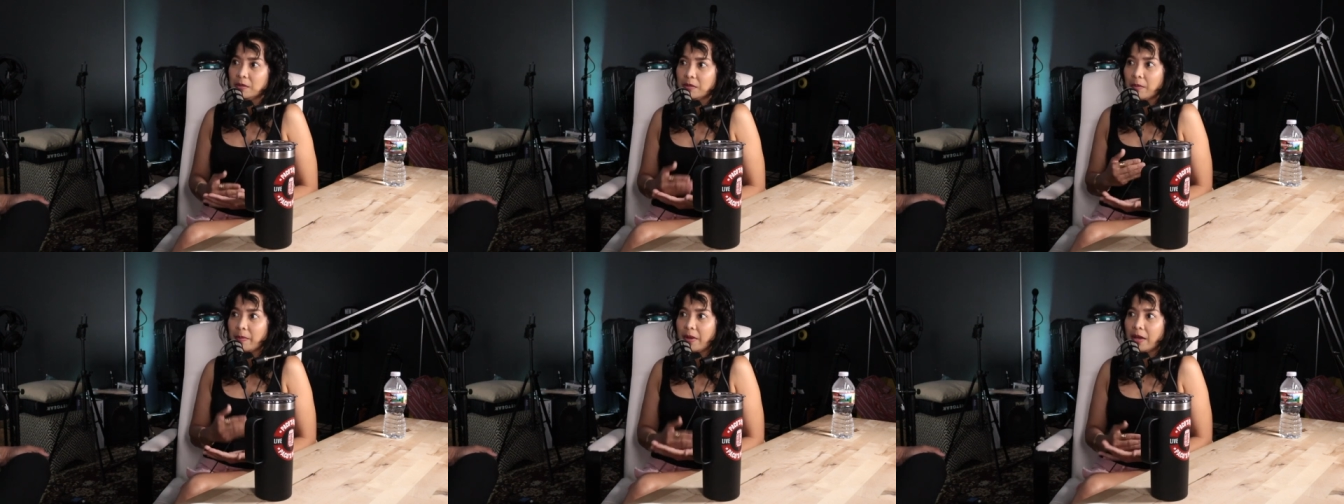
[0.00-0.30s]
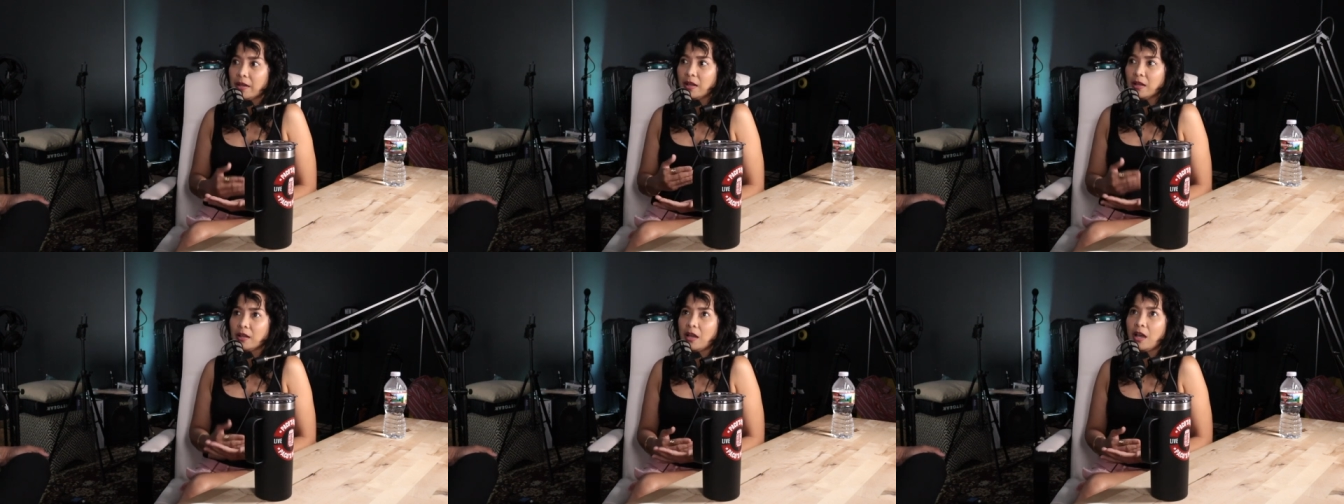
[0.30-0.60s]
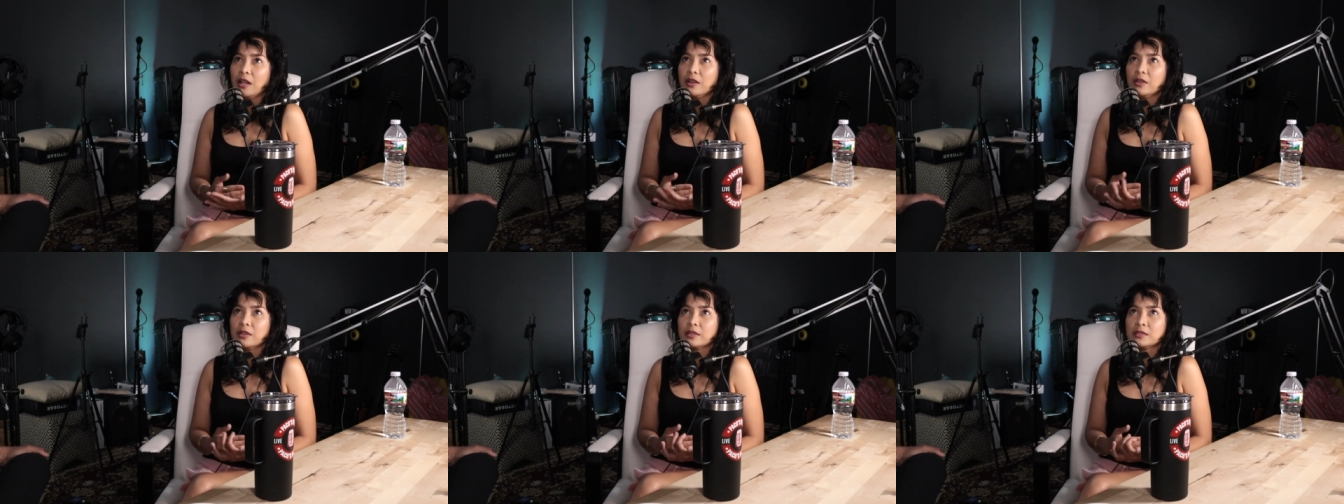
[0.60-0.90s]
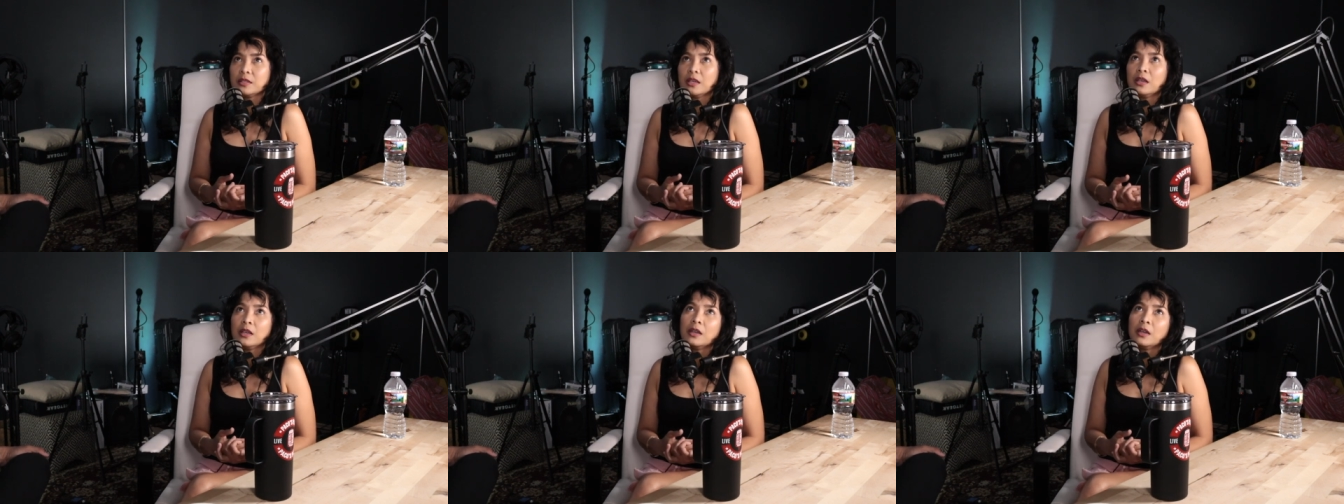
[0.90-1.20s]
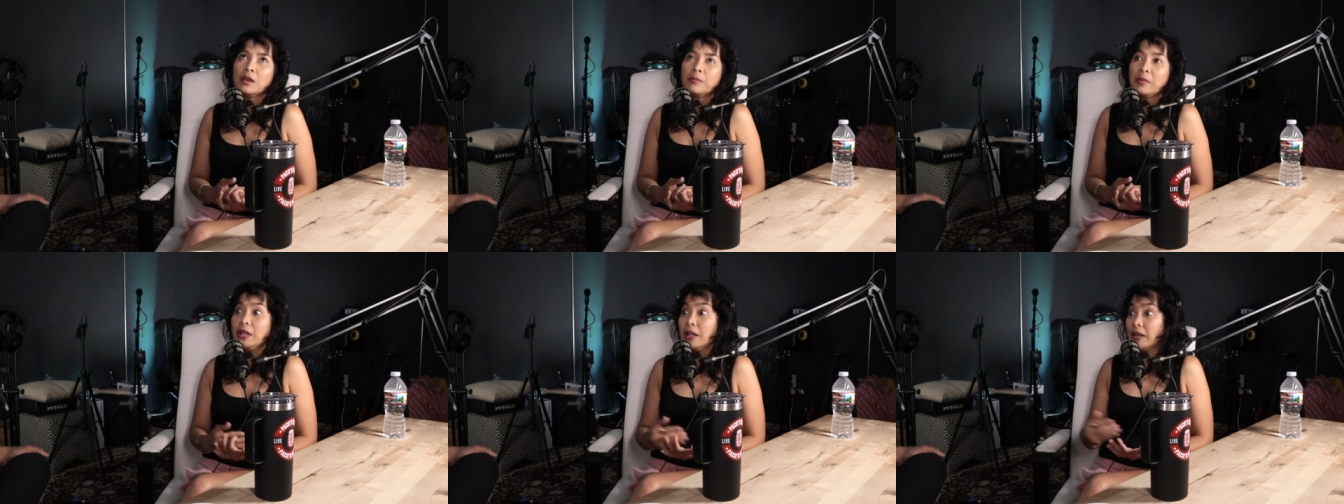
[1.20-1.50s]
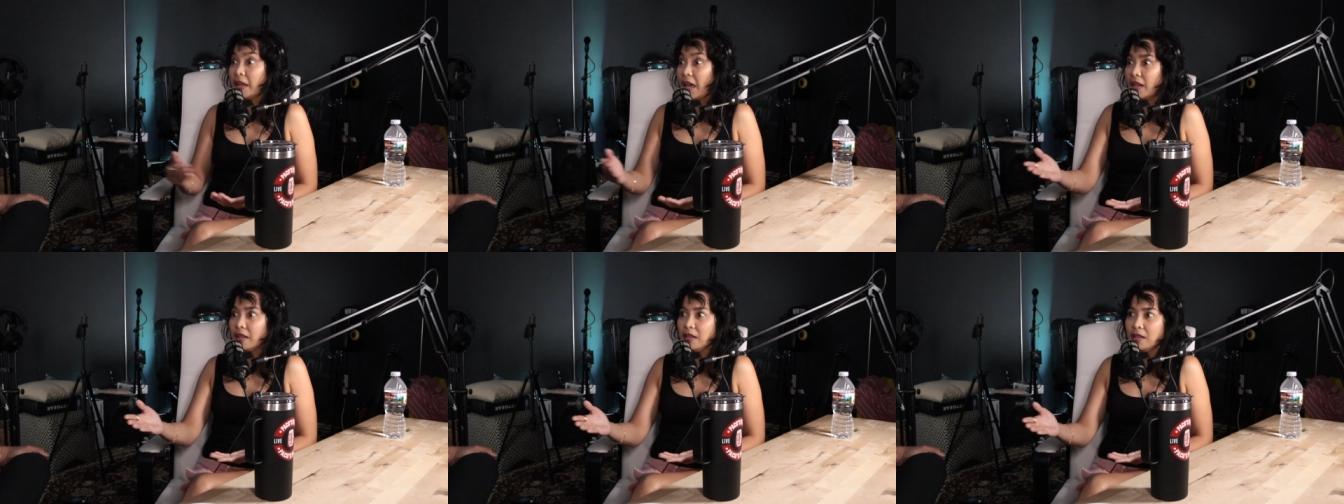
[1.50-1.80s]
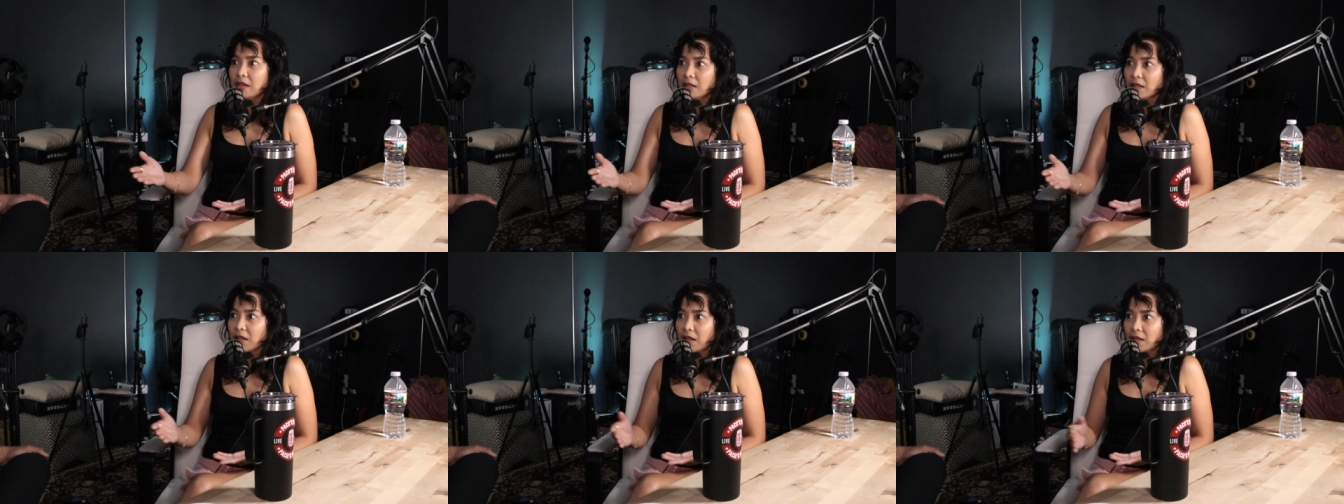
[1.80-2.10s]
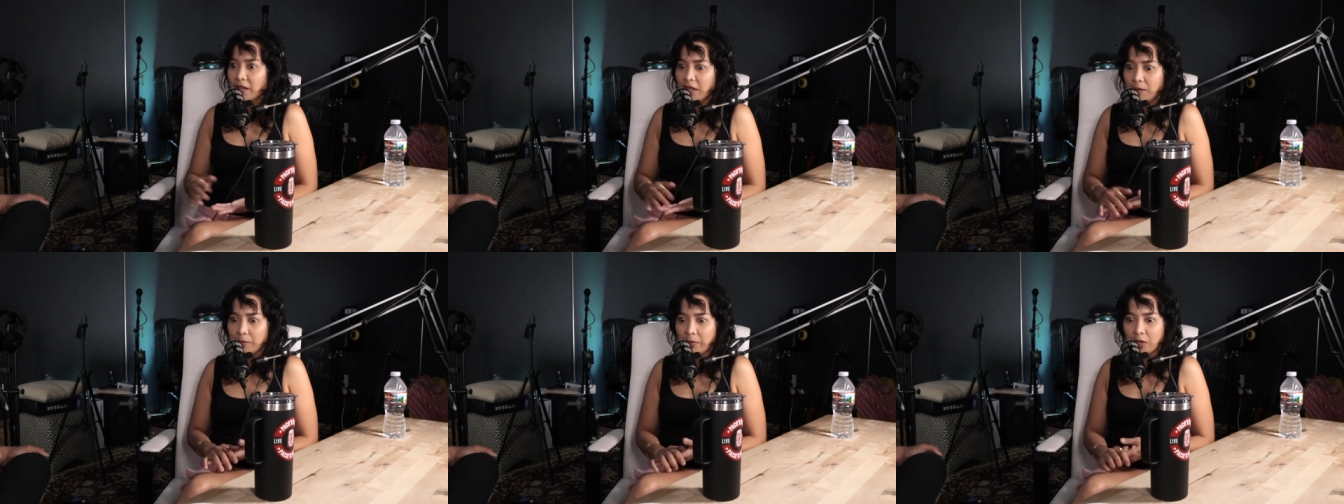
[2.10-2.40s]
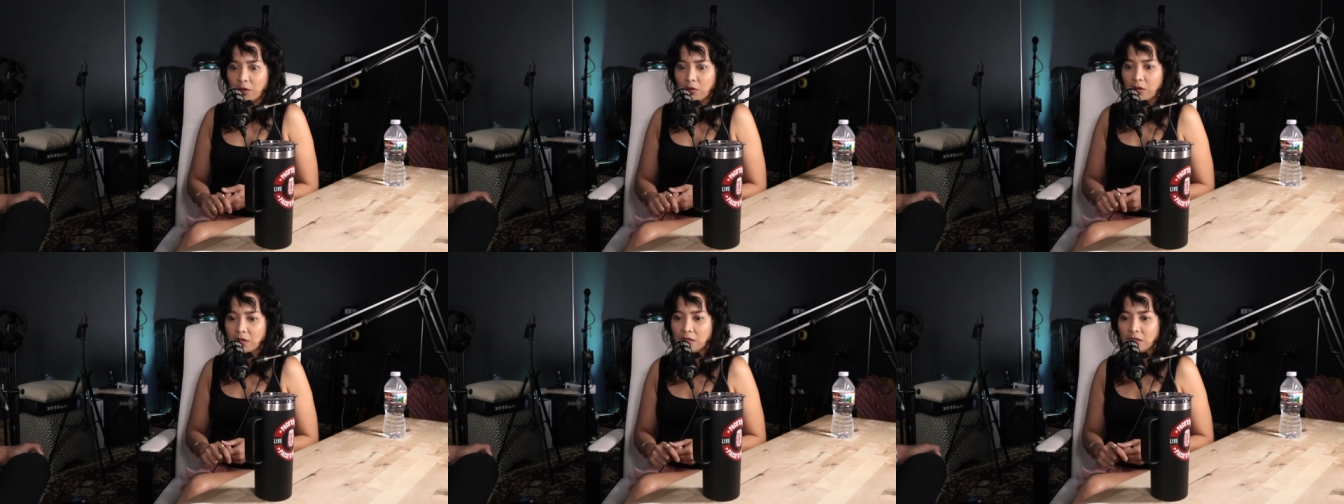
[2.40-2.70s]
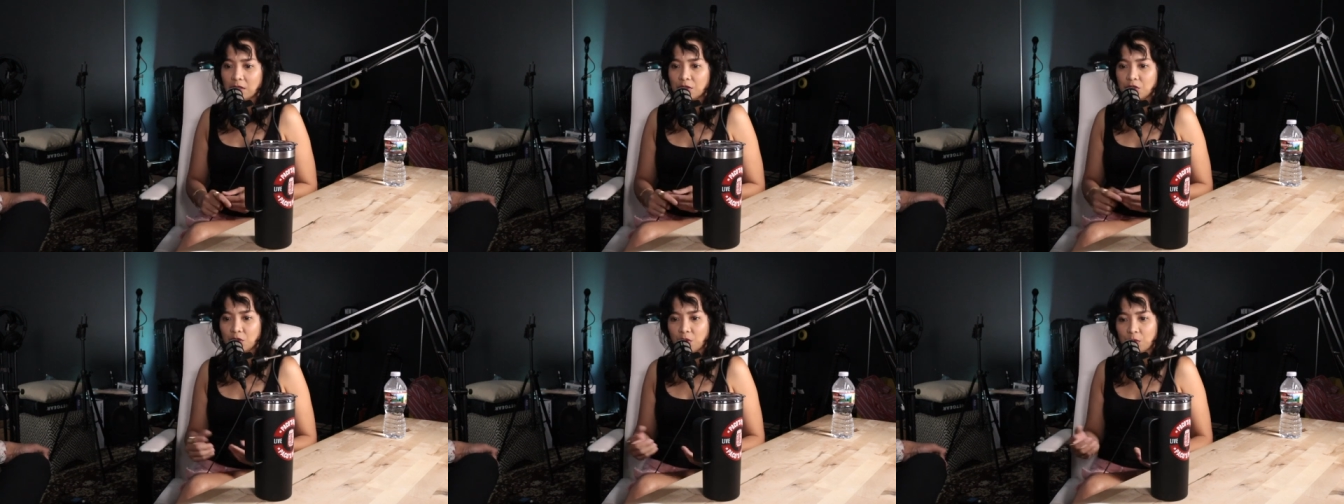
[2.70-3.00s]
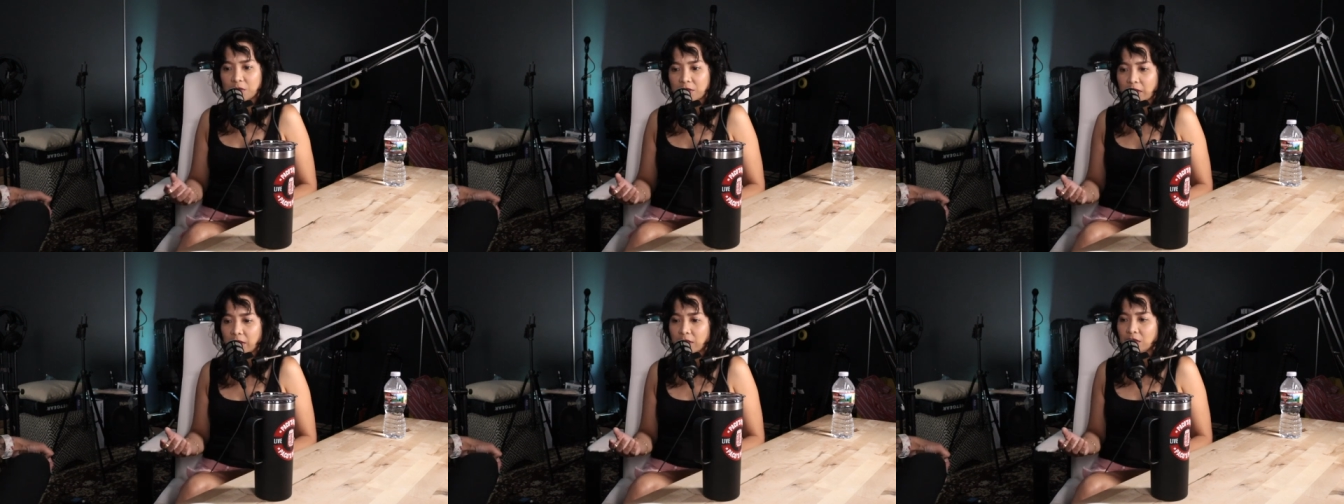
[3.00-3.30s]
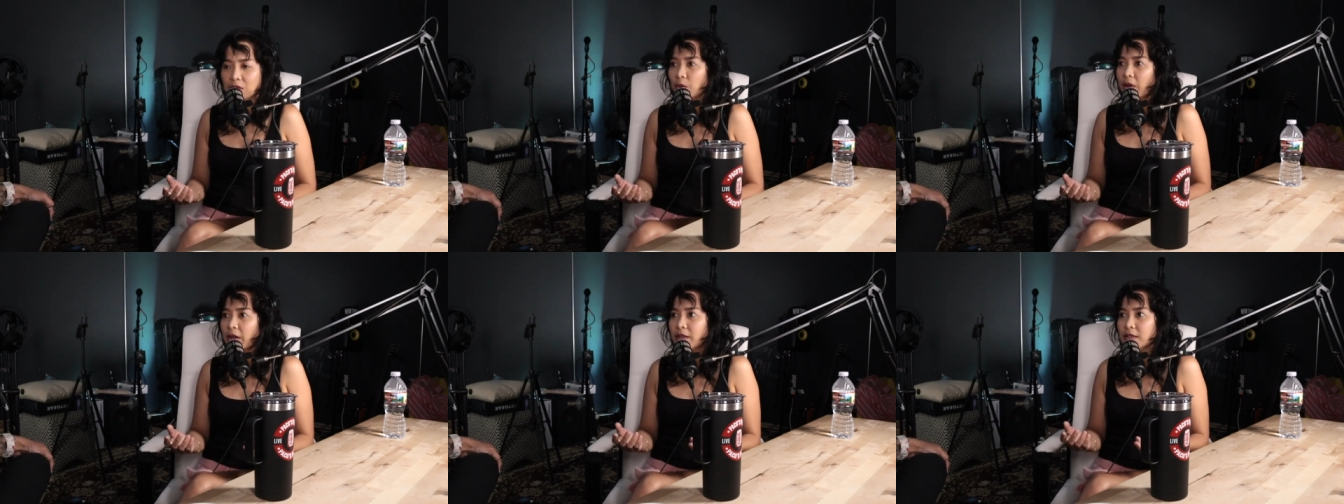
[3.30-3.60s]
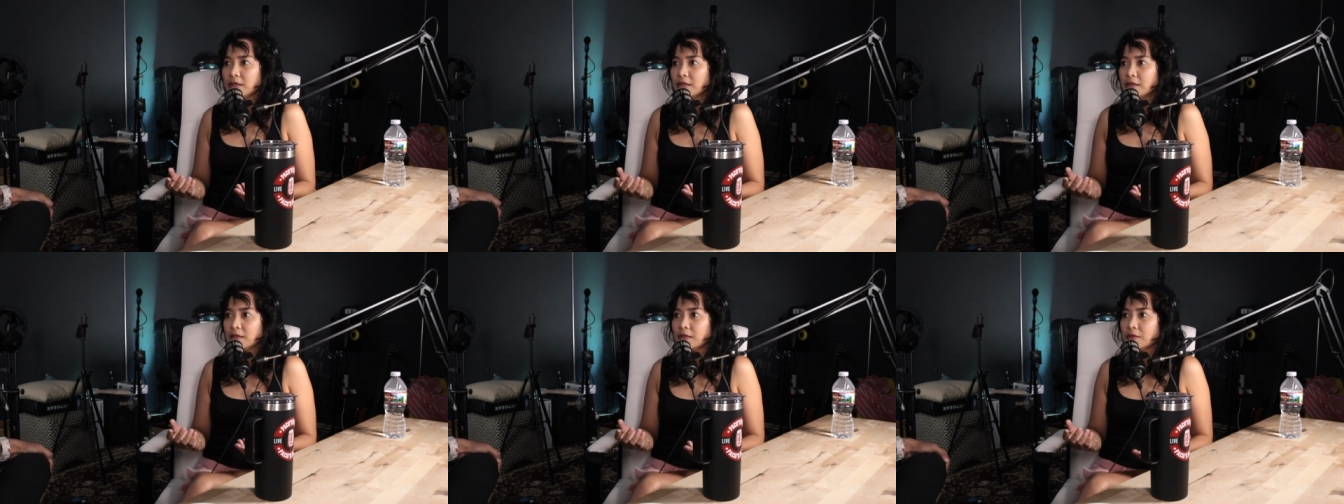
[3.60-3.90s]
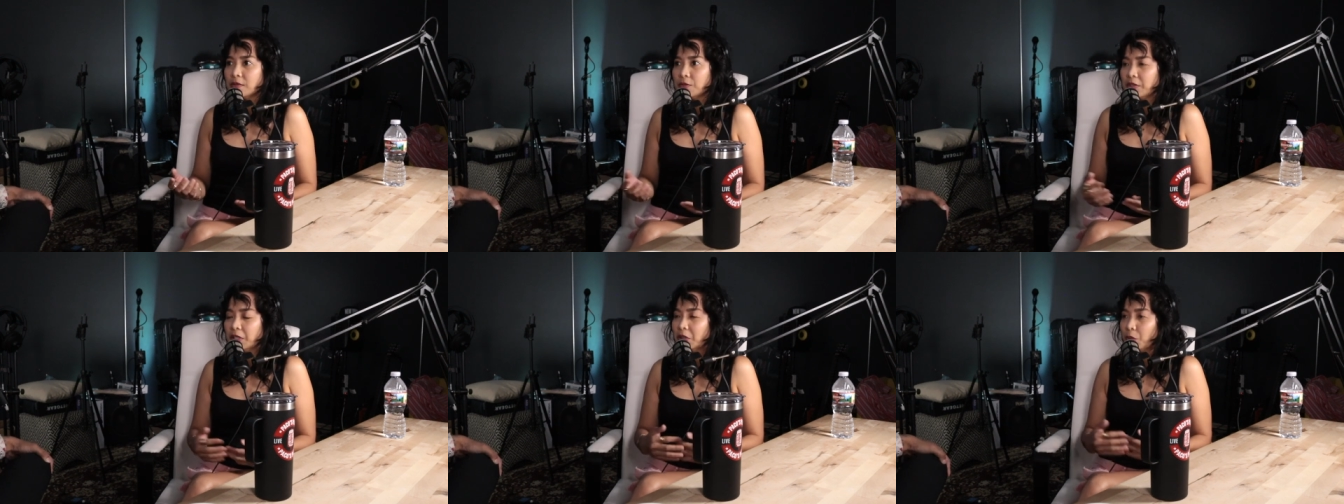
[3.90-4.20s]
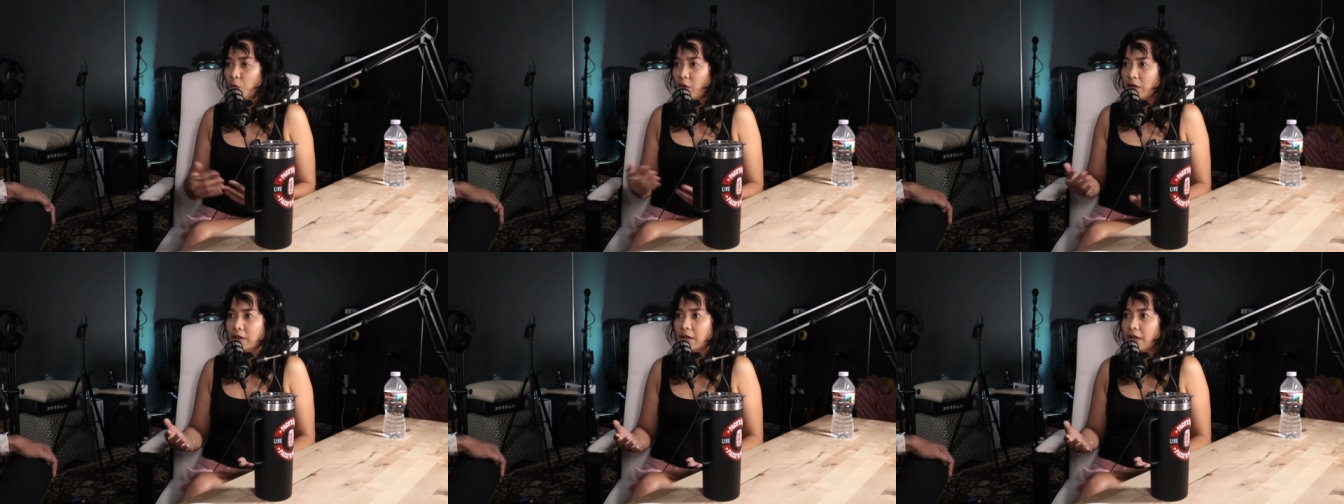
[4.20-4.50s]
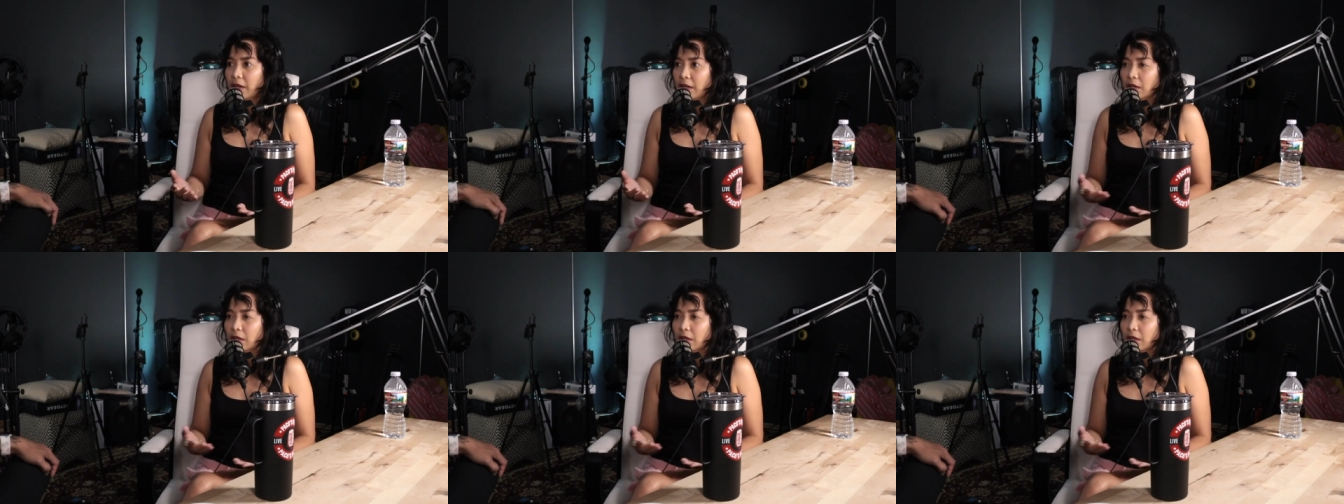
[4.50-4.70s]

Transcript: Diba? Right. Parang halos may lagari ka na, yeah. like meron ka ng shows like twice in one night.